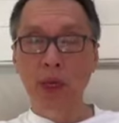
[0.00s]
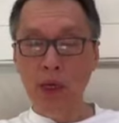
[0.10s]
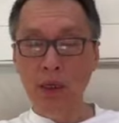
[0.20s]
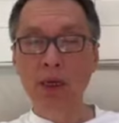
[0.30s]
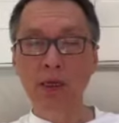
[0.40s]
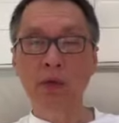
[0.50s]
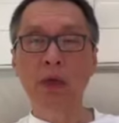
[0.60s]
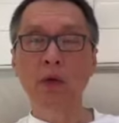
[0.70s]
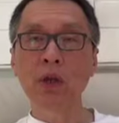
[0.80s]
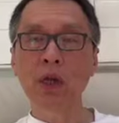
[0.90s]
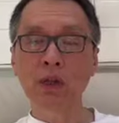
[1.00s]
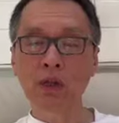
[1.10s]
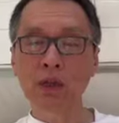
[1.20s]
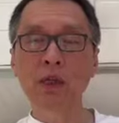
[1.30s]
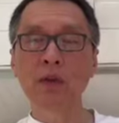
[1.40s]
And as uh, we can
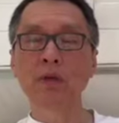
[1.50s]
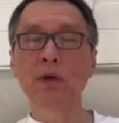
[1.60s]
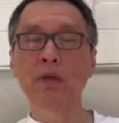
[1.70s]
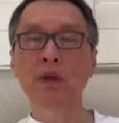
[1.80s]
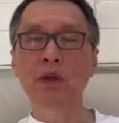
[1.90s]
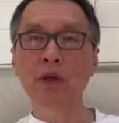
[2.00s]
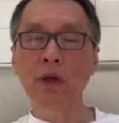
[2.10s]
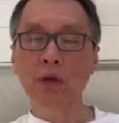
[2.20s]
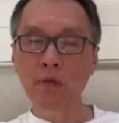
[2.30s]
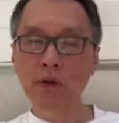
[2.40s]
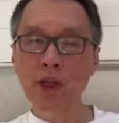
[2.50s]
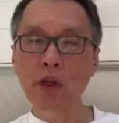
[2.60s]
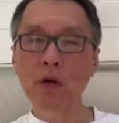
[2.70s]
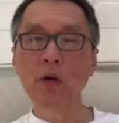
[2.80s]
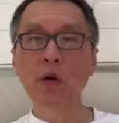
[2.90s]
see from his uh,
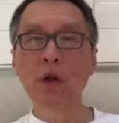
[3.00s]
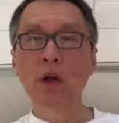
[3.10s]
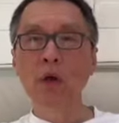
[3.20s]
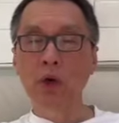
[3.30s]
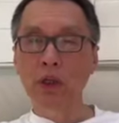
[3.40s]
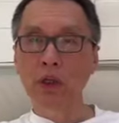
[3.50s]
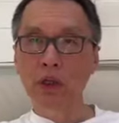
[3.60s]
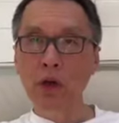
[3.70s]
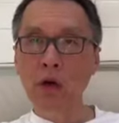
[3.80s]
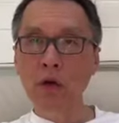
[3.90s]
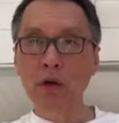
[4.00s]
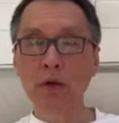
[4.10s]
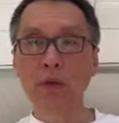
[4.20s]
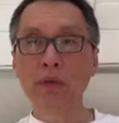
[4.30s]
video, when he talk,